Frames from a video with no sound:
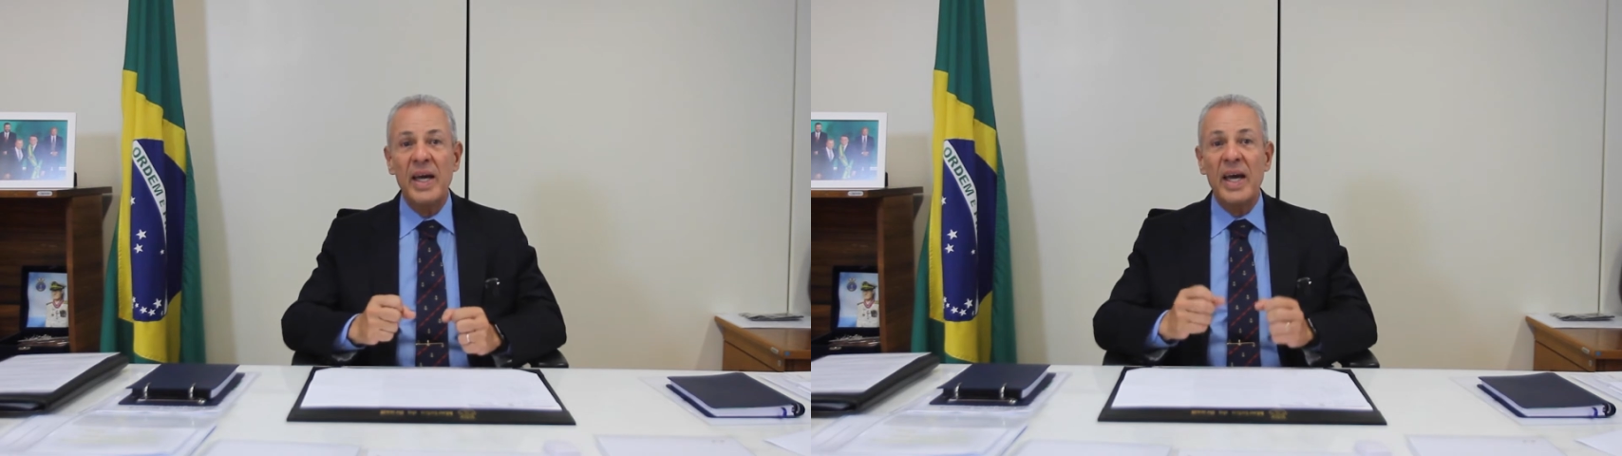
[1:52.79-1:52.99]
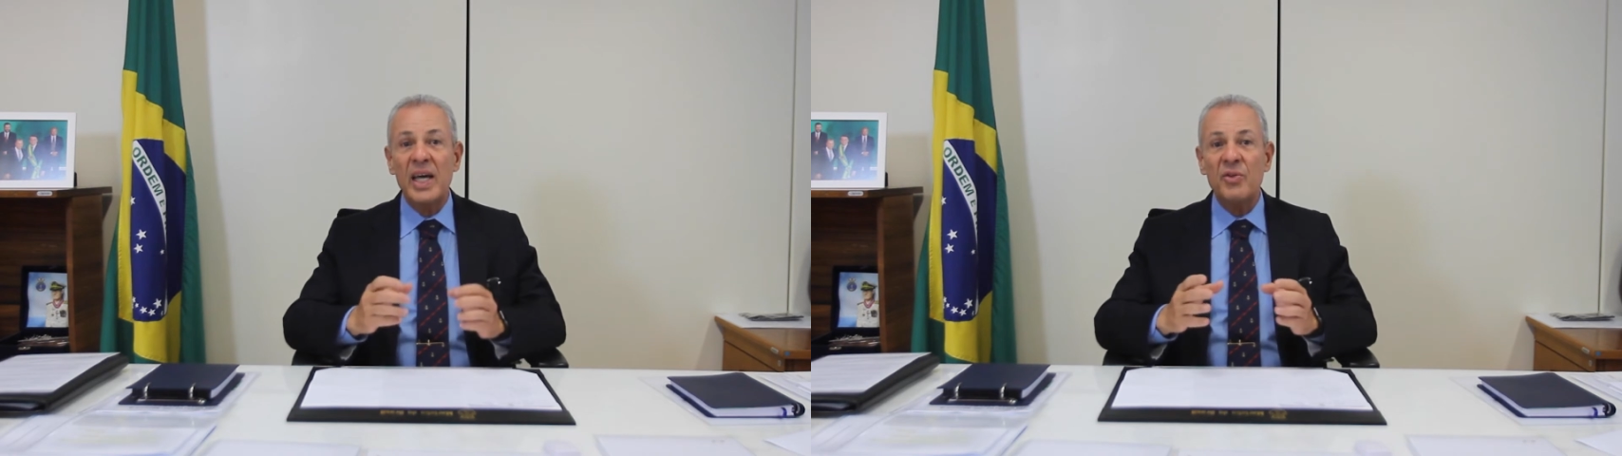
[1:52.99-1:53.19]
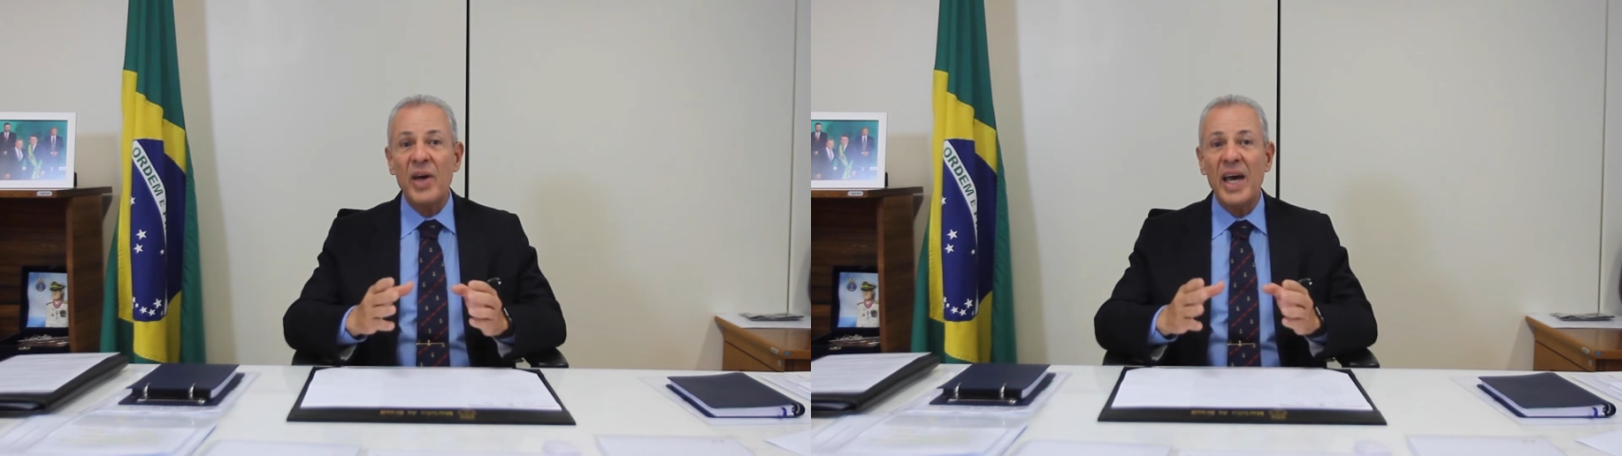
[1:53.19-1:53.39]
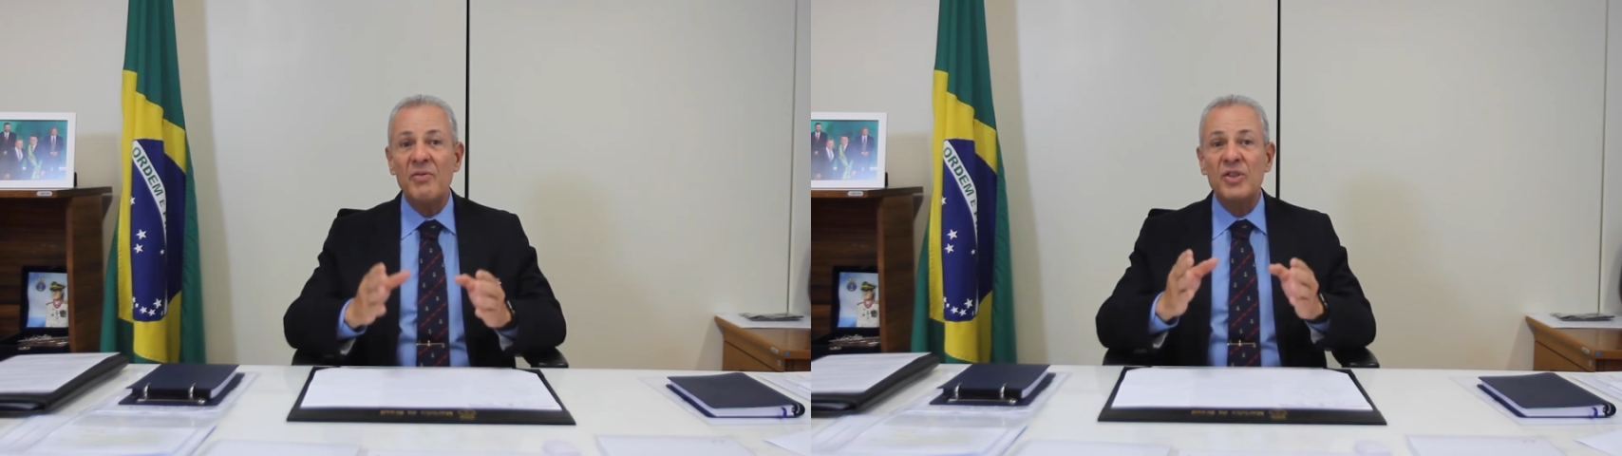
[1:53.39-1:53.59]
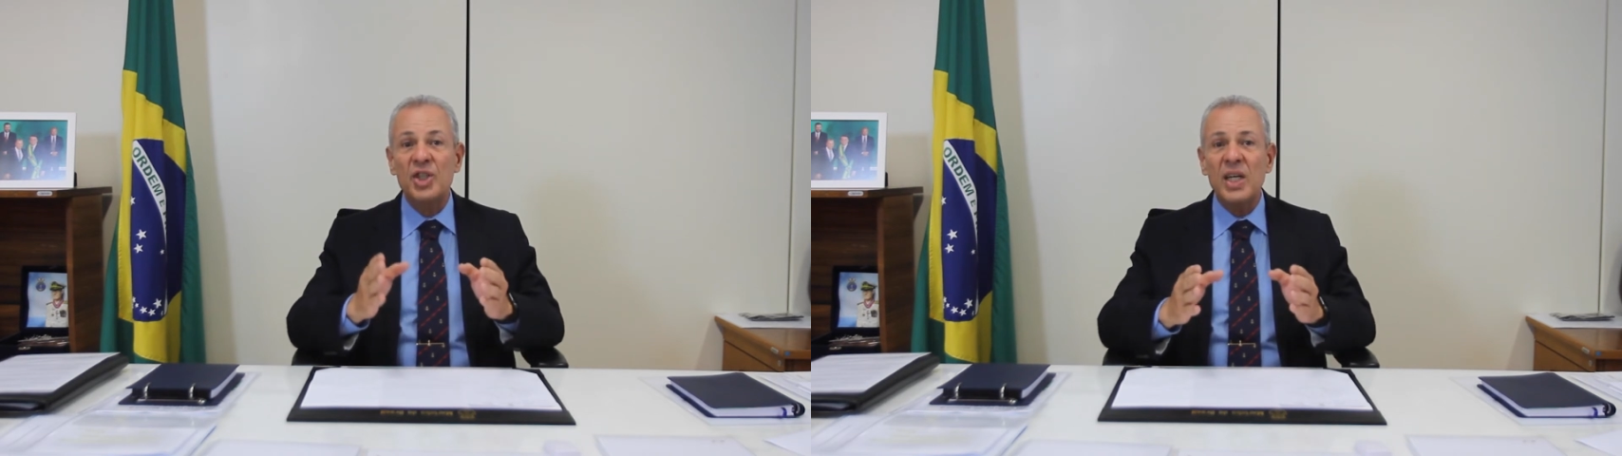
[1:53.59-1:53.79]
and we
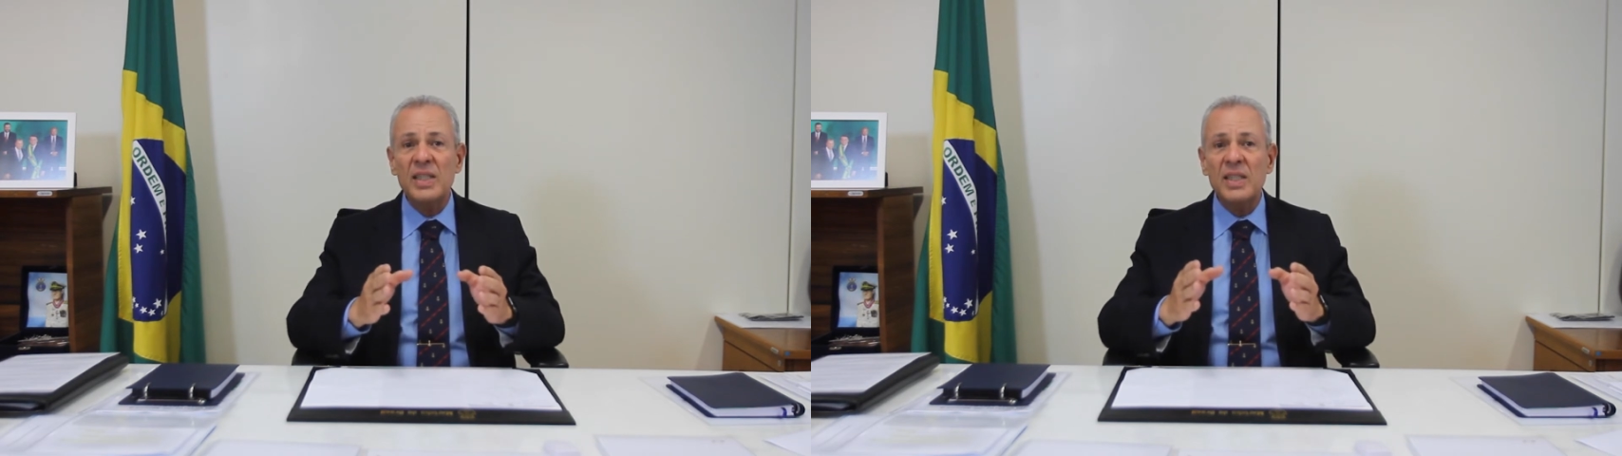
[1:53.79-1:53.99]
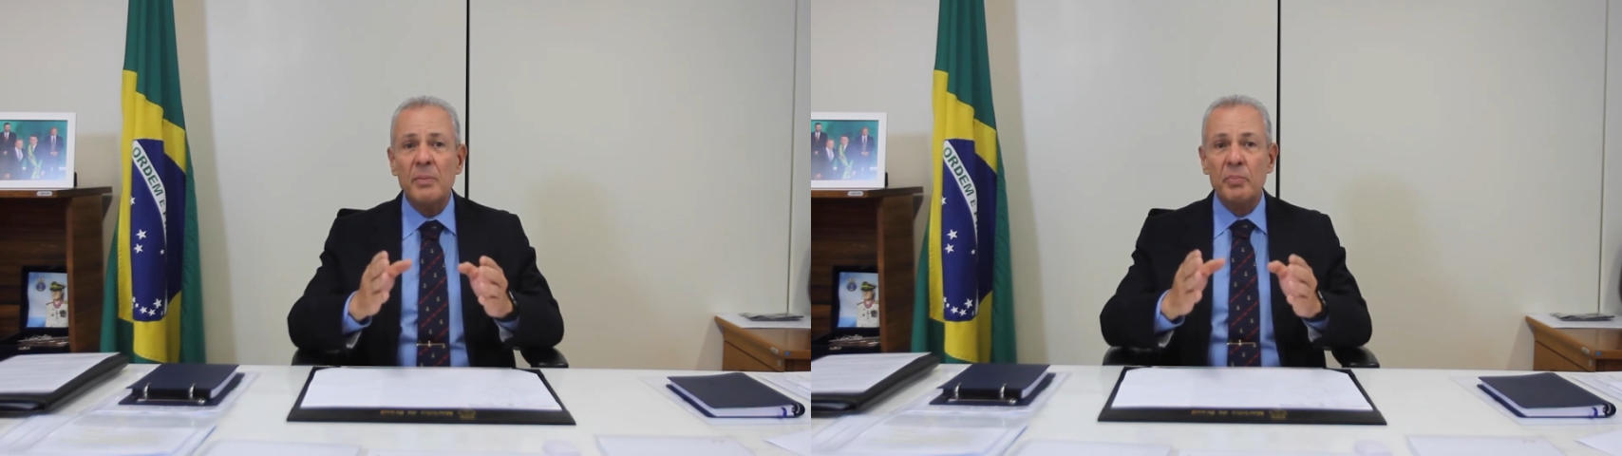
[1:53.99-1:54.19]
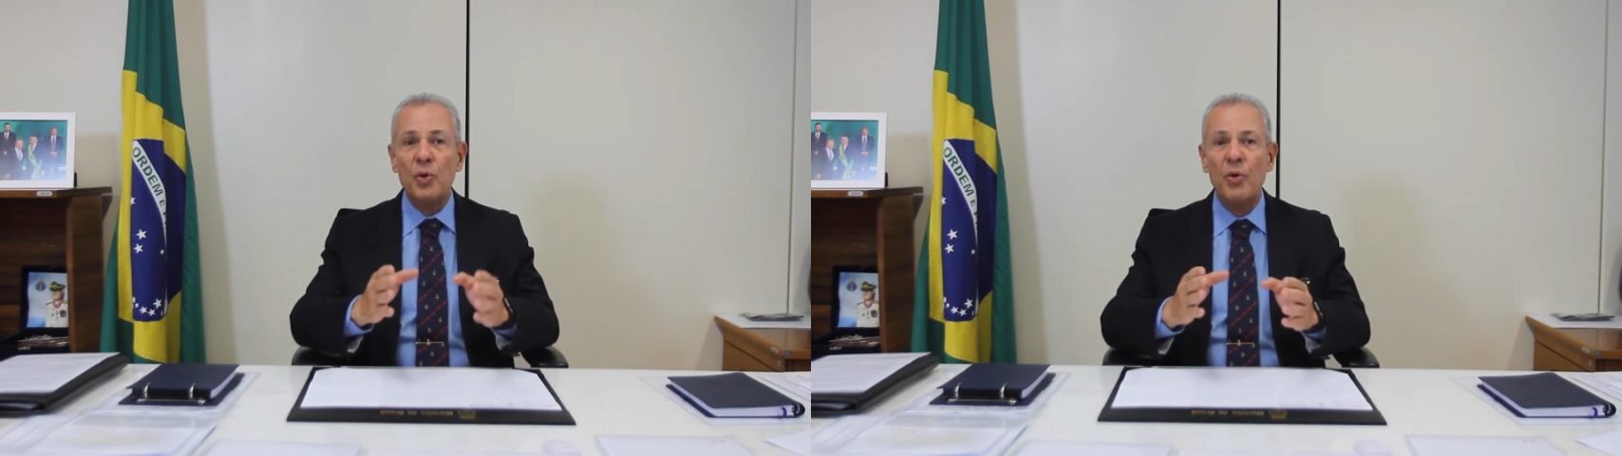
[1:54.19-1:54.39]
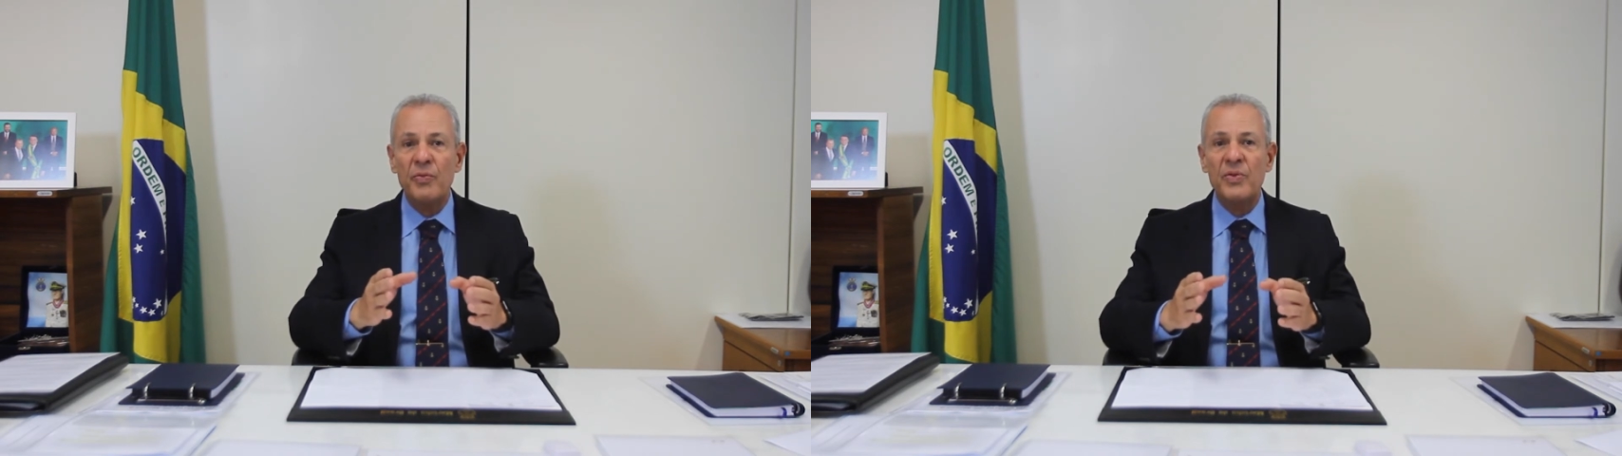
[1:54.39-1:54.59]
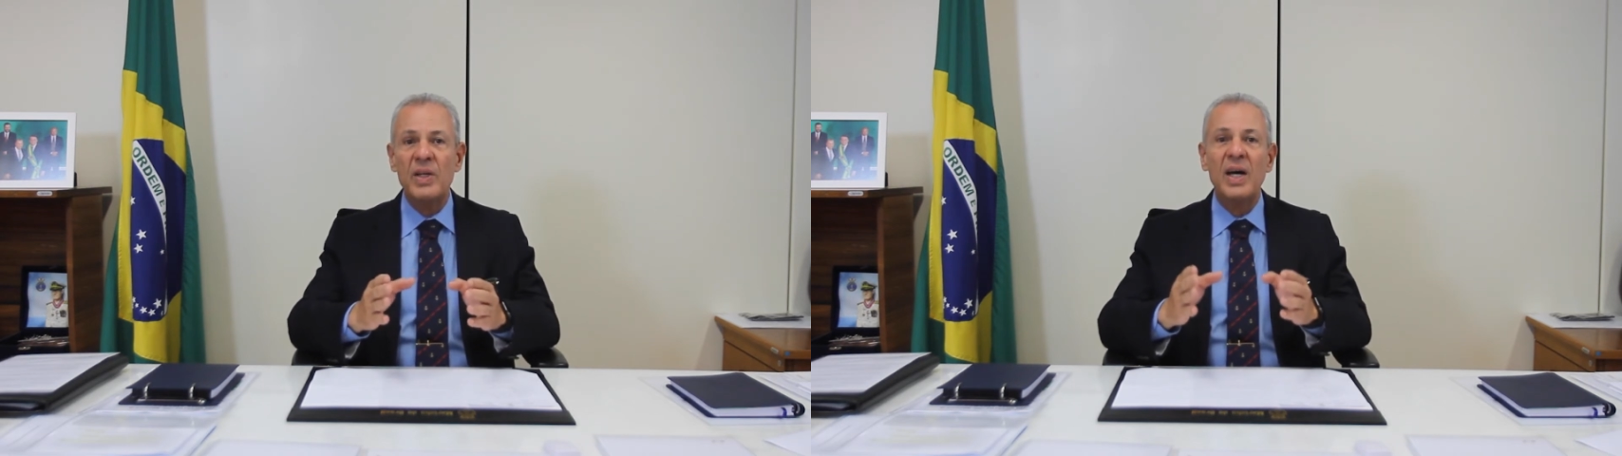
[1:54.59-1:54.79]
have just
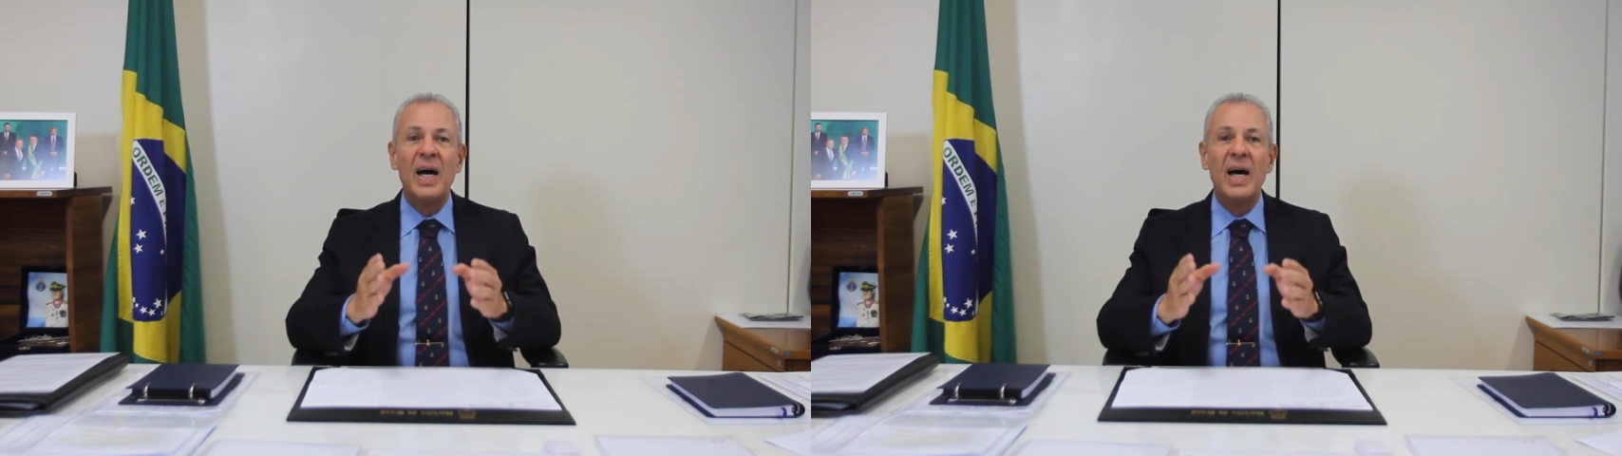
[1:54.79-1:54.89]
approved